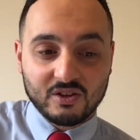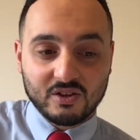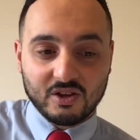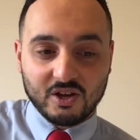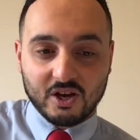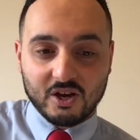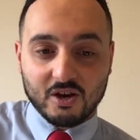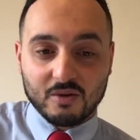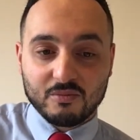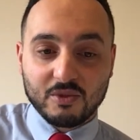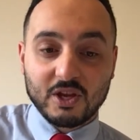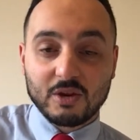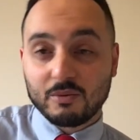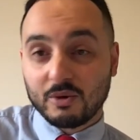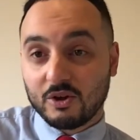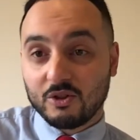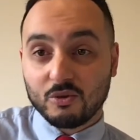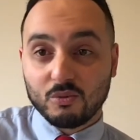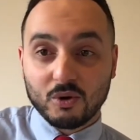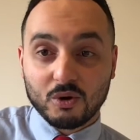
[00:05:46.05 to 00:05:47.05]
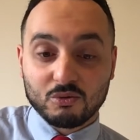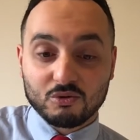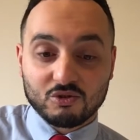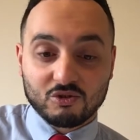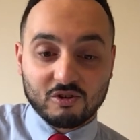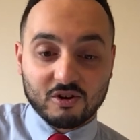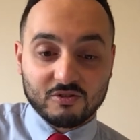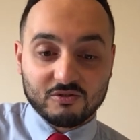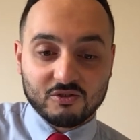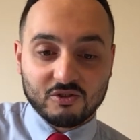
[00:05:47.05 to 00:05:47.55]
Um, then he got on the waltzer
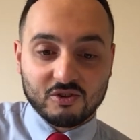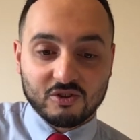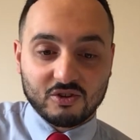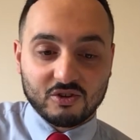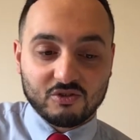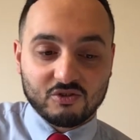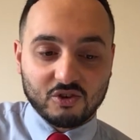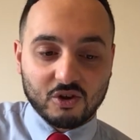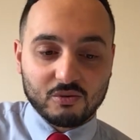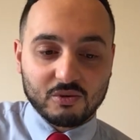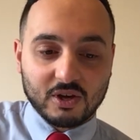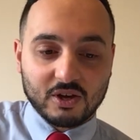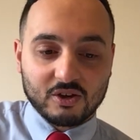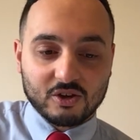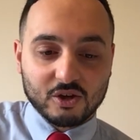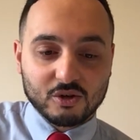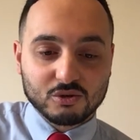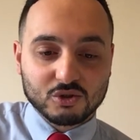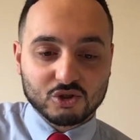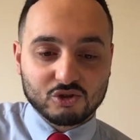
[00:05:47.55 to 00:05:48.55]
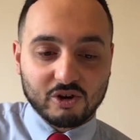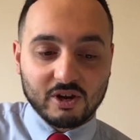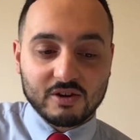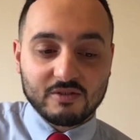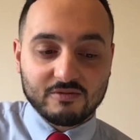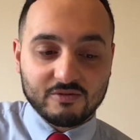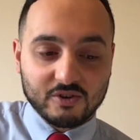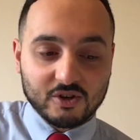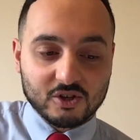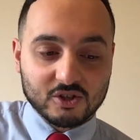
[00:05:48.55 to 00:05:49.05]
after, didn't he? So yeah, ghost train
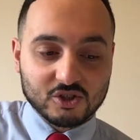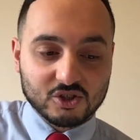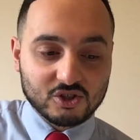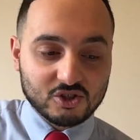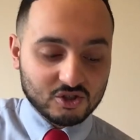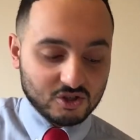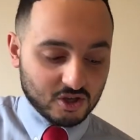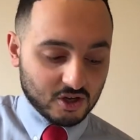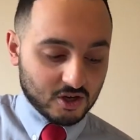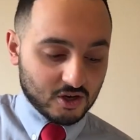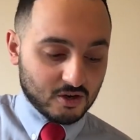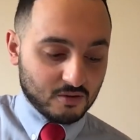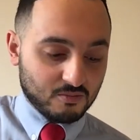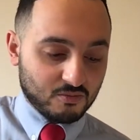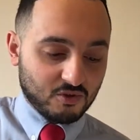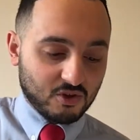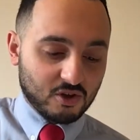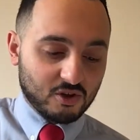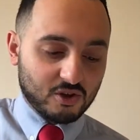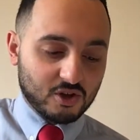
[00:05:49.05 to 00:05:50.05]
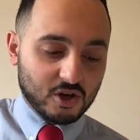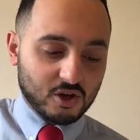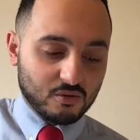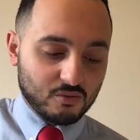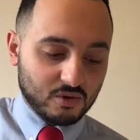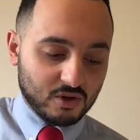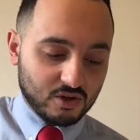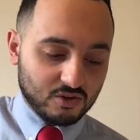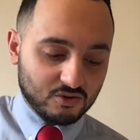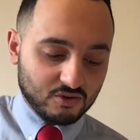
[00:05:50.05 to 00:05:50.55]
first. Um, there you go.
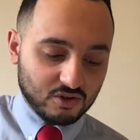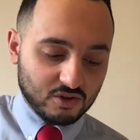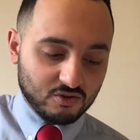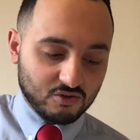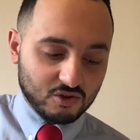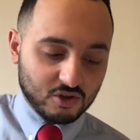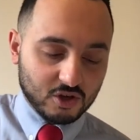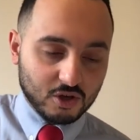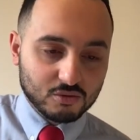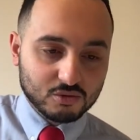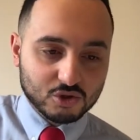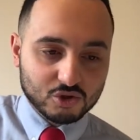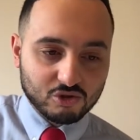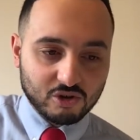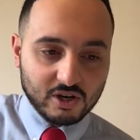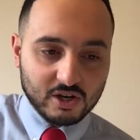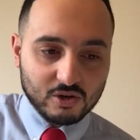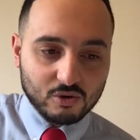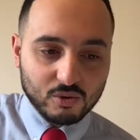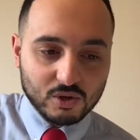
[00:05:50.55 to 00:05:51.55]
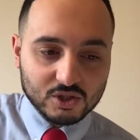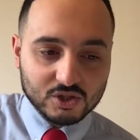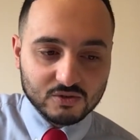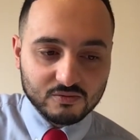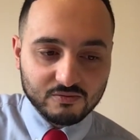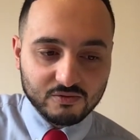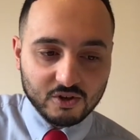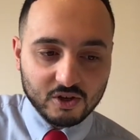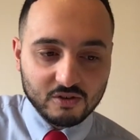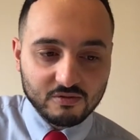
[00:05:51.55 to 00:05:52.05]
It is the ghost train, question
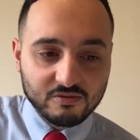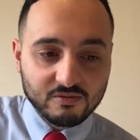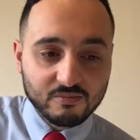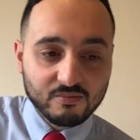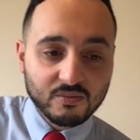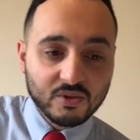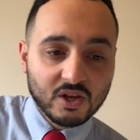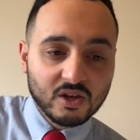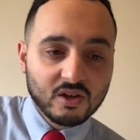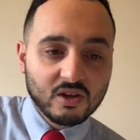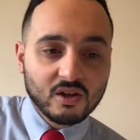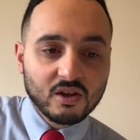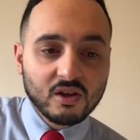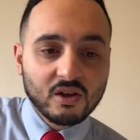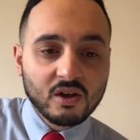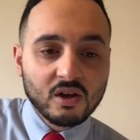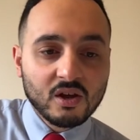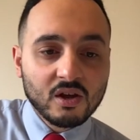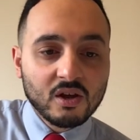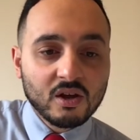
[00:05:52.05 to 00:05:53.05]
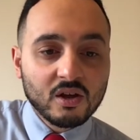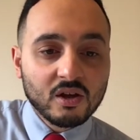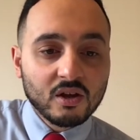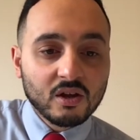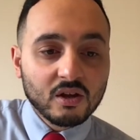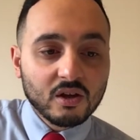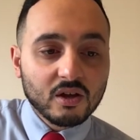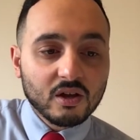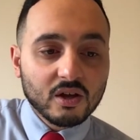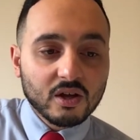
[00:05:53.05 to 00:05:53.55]
five.
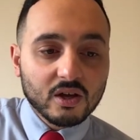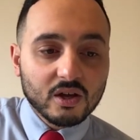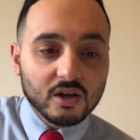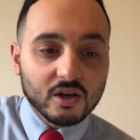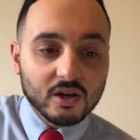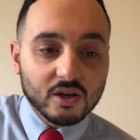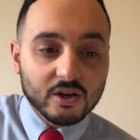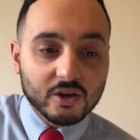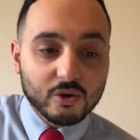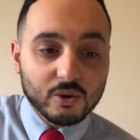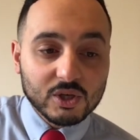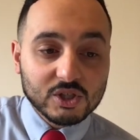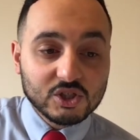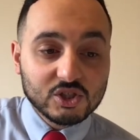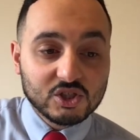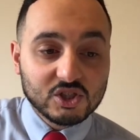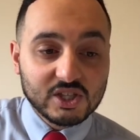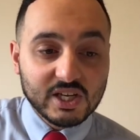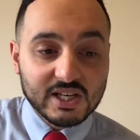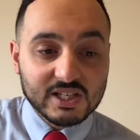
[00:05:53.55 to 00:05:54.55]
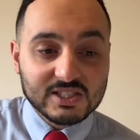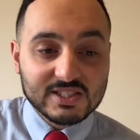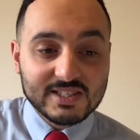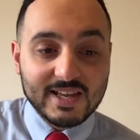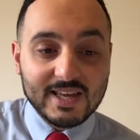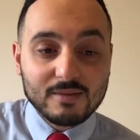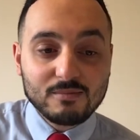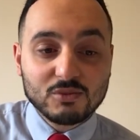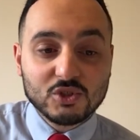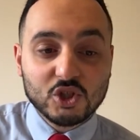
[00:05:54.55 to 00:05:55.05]
Uh, question six,
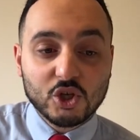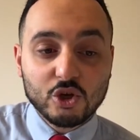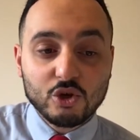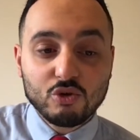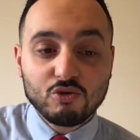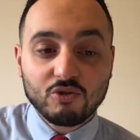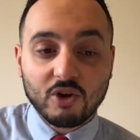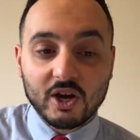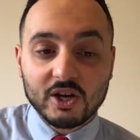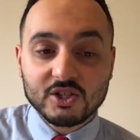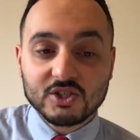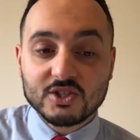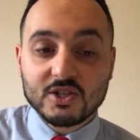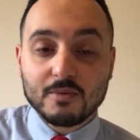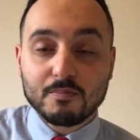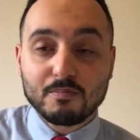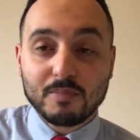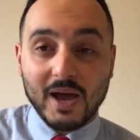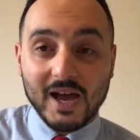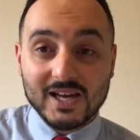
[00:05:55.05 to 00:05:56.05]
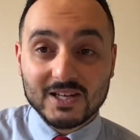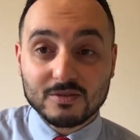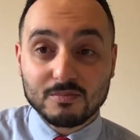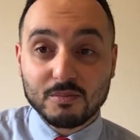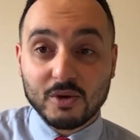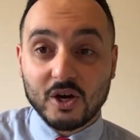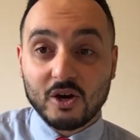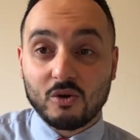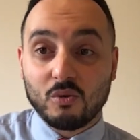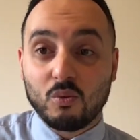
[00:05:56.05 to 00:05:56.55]
name two rides that
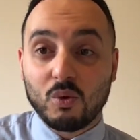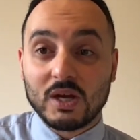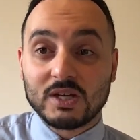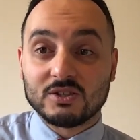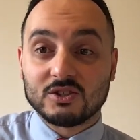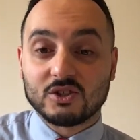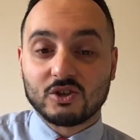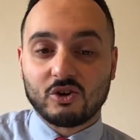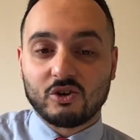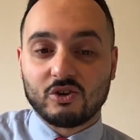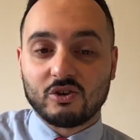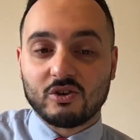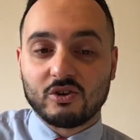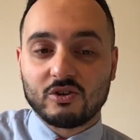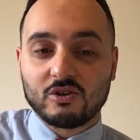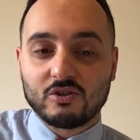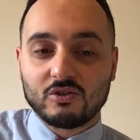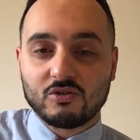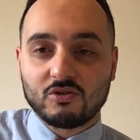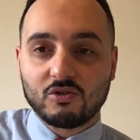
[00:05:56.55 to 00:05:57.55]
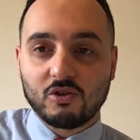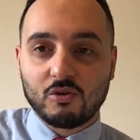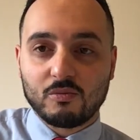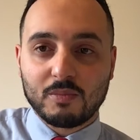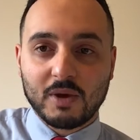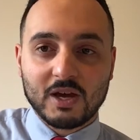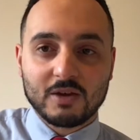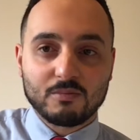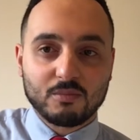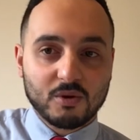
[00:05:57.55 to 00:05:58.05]
Padma went on. So
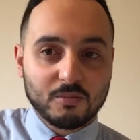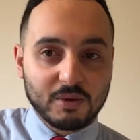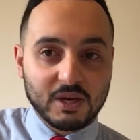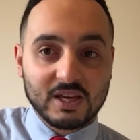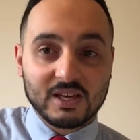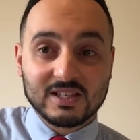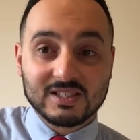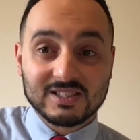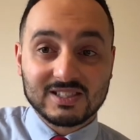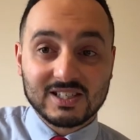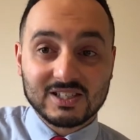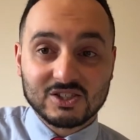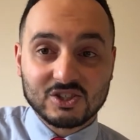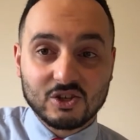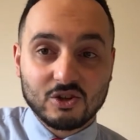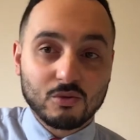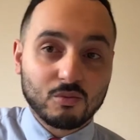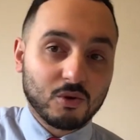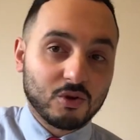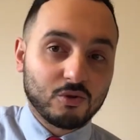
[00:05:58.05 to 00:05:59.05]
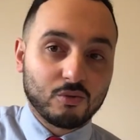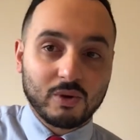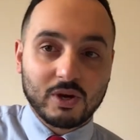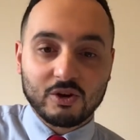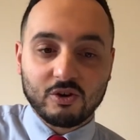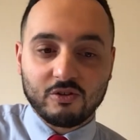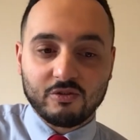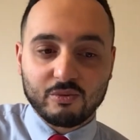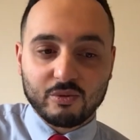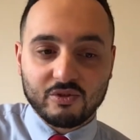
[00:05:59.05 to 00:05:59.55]
Padma being his sister, the one who went
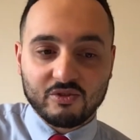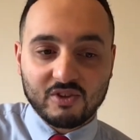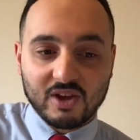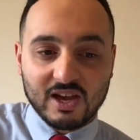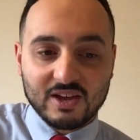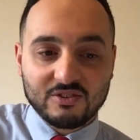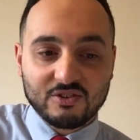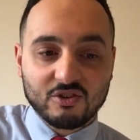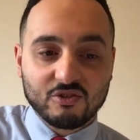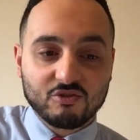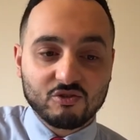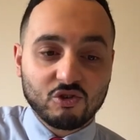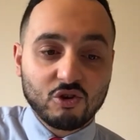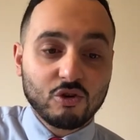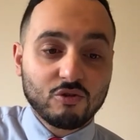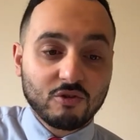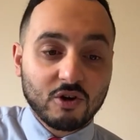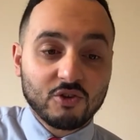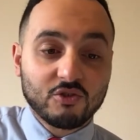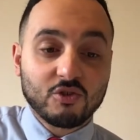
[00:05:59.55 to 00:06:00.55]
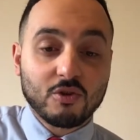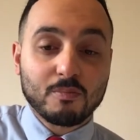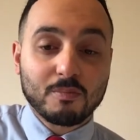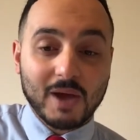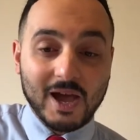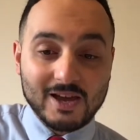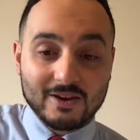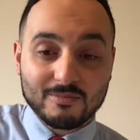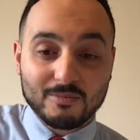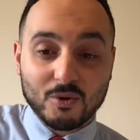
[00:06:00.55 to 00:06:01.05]
off with dad. Two rides that
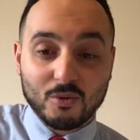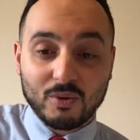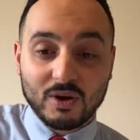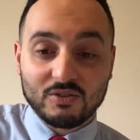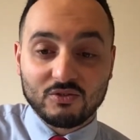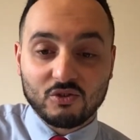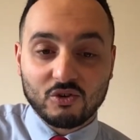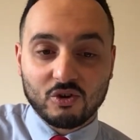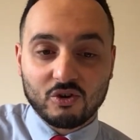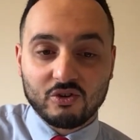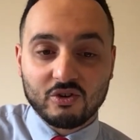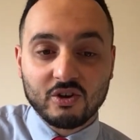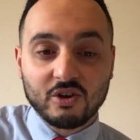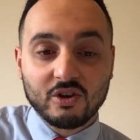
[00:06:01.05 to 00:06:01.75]
Padma went on.